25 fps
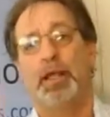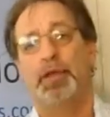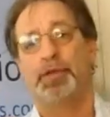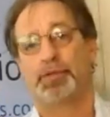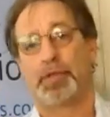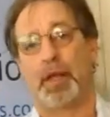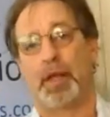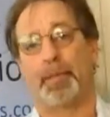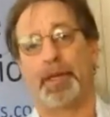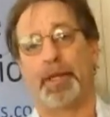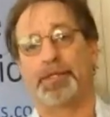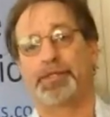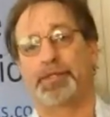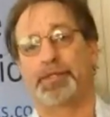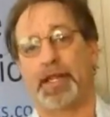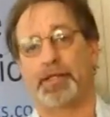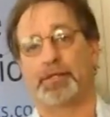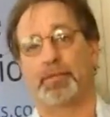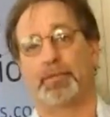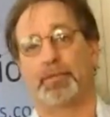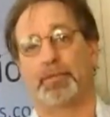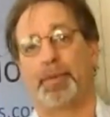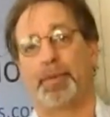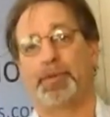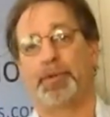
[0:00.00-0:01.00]
So I'm going to say
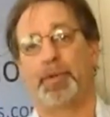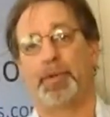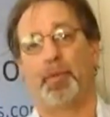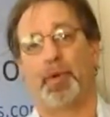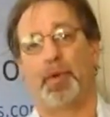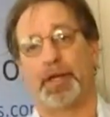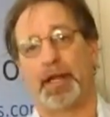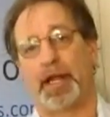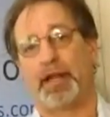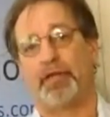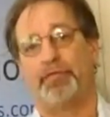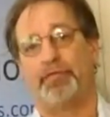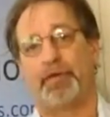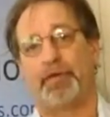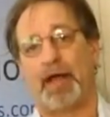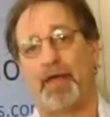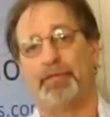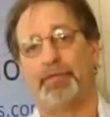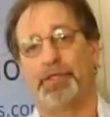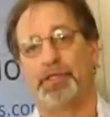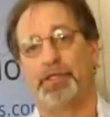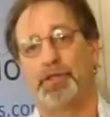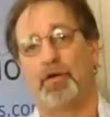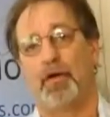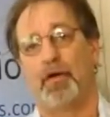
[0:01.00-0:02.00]
somewhere between $195
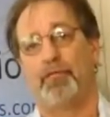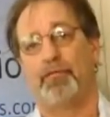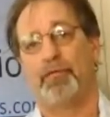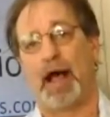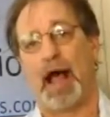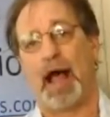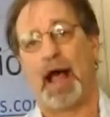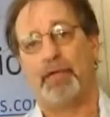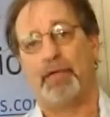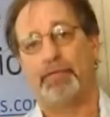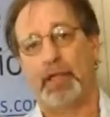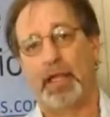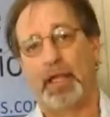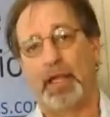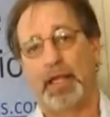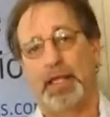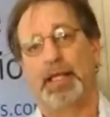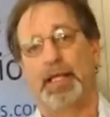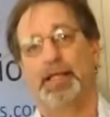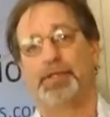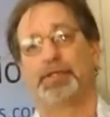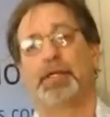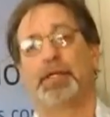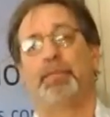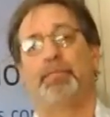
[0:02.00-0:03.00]
and $205
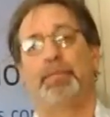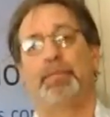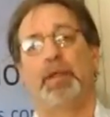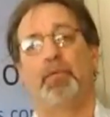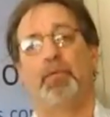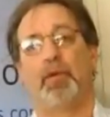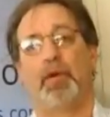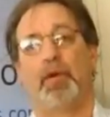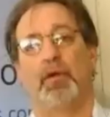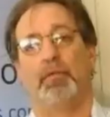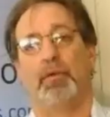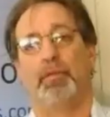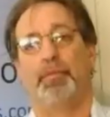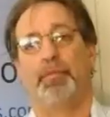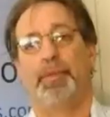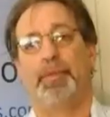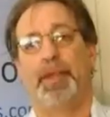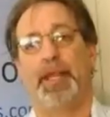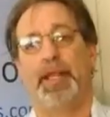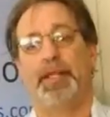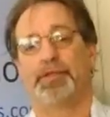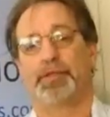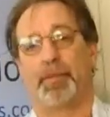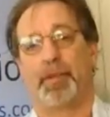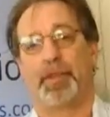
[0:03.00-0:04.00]
is going to be where it would be
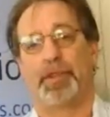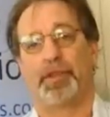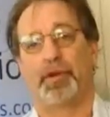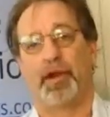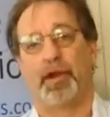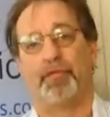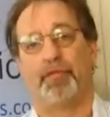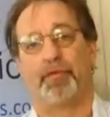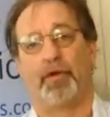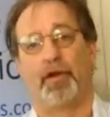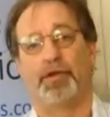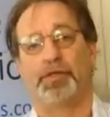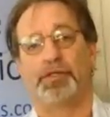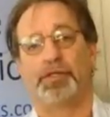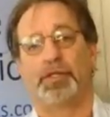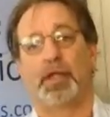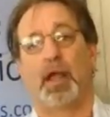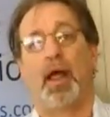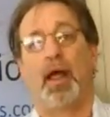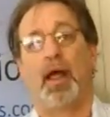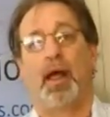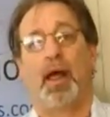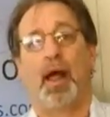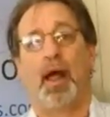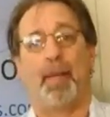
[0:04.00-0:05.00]
December 31st.
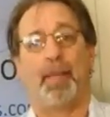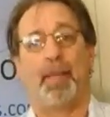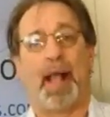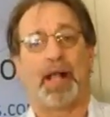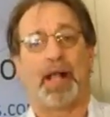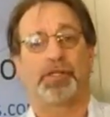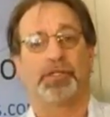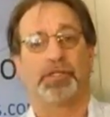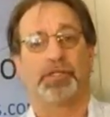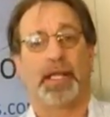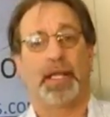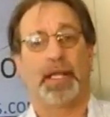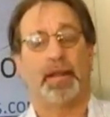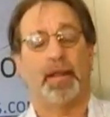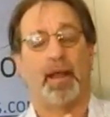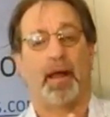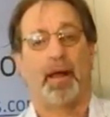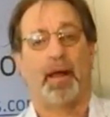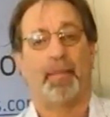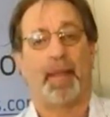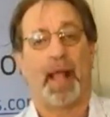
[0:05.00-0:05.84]
I'm actually